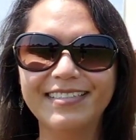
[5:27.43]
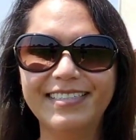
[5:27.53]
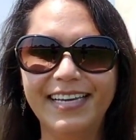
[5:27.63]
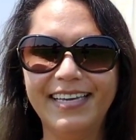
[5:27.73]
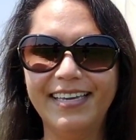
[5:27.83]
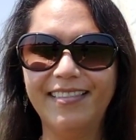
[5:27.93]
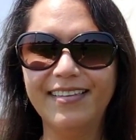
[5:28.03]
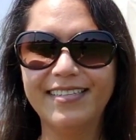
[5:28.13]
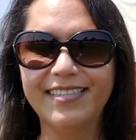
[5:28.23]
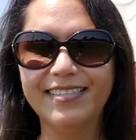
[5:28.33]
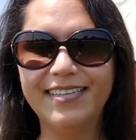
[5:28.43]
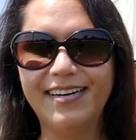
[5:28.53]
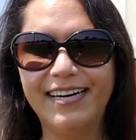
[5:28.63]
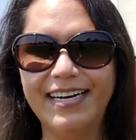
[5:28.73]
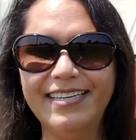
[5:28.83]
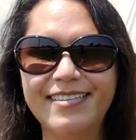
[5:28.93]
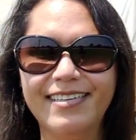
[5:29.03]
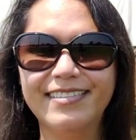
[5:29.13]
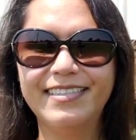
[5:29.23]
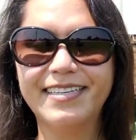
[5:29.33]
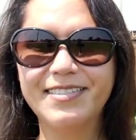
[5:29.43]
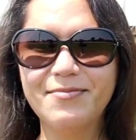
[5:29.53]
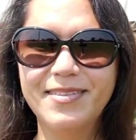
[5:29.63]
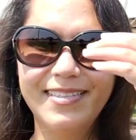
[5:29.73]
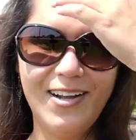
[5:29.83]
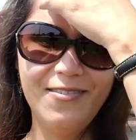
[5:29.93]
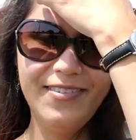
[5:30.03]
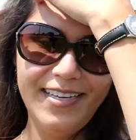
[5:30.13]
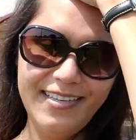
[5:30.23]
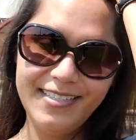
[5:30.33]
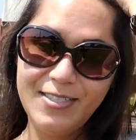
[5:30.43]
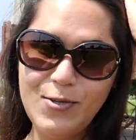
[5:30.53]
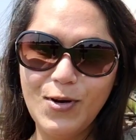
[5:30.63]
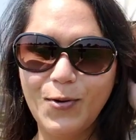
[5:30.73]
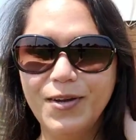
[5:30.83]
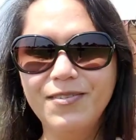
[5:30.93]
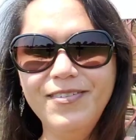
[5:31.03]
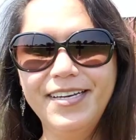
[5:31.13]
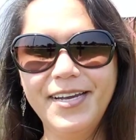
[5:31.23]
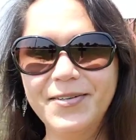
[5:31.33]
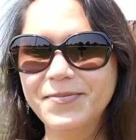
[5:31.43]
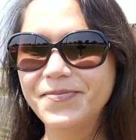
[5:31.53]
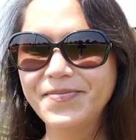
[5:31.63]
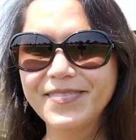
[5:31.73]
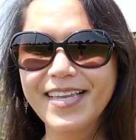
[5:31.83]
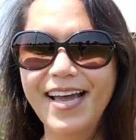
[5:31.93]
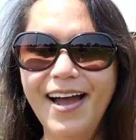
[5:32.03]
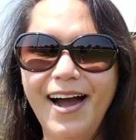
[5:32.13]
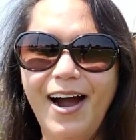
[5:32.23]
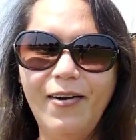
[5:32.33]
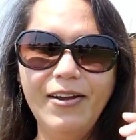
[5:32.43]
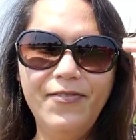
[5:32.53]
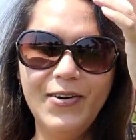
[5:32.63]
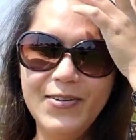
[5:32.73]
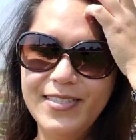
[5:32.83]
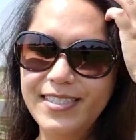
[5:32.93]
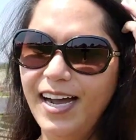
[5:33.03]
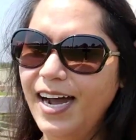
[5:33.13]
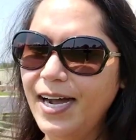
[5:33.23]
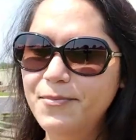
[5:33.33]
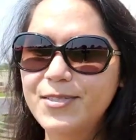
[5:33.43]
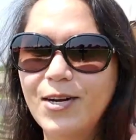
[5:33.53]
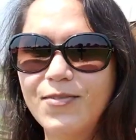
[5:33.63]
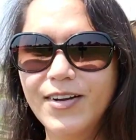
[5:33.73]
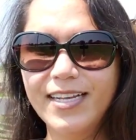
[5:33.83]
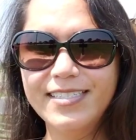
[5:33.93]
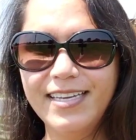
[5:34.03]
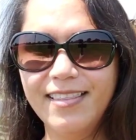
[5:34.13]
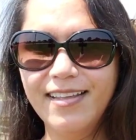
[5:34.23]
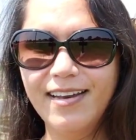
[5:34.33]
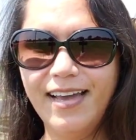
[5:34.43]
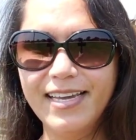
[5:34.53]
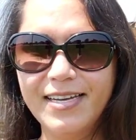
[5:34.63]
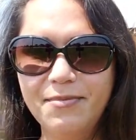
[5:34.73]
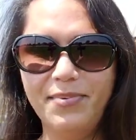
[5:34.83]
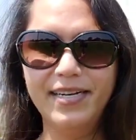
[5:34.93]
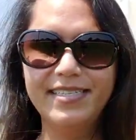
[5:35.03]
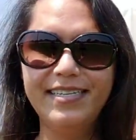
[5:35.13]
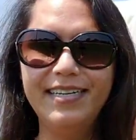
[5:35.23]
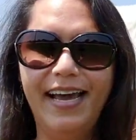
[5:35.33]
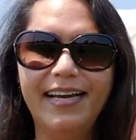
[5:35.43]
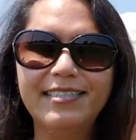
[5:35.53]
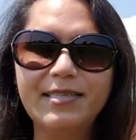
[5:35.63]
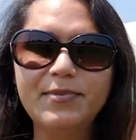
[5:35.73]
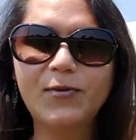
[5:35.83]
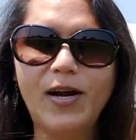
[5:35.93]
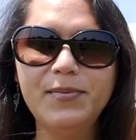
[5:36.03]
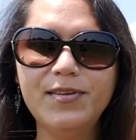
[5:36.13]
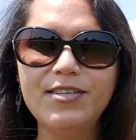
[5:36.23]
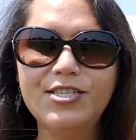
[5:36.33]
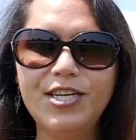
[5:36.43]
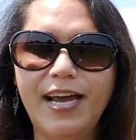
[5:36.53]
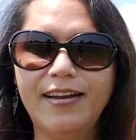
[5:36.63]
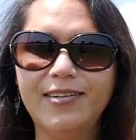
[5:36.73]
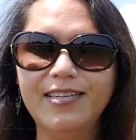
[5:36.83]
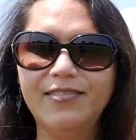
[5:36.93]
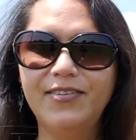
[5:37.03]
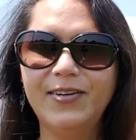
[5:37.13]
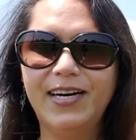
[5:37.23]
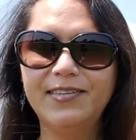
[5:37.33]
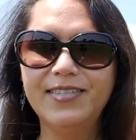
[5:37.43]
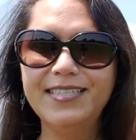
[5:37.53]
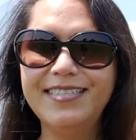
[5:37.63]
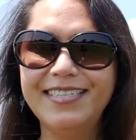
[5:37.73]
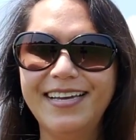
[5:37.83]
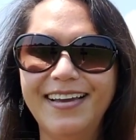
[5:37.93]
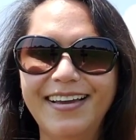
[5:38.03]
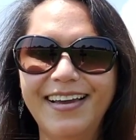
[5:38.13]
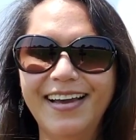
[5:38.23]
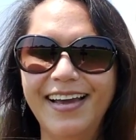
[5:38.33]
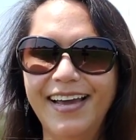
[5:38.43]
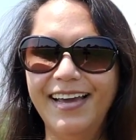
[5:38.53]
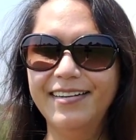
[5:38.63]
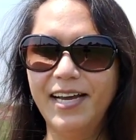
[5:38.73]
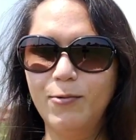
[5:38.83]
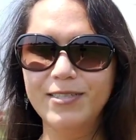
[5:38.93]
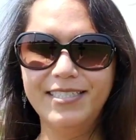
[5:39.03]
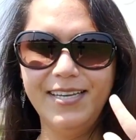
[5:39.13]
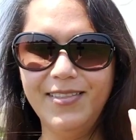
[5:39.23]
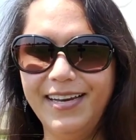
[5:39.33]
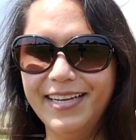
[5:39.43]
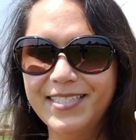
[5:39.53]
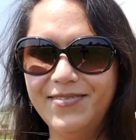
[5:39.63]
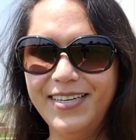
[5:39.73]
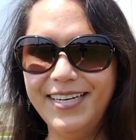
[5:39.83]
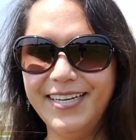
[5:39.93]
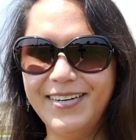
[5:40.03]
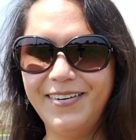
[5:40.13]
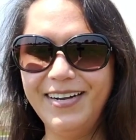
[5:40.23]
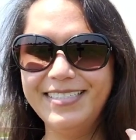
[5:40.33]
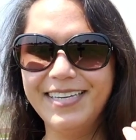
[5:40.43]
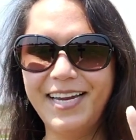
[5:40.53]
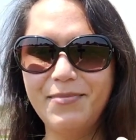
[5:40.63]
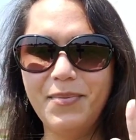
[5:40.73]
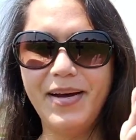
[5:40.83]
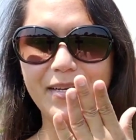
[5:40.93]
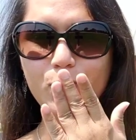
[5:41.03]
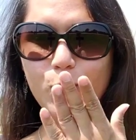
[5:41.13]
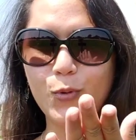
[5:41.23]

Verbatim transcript: take in the sight take some selfies do a quick video all right folks um, don't forget to hit the like button and subscribe to the channel if you haven't and I uh, will see you in the next video all right take care bye bye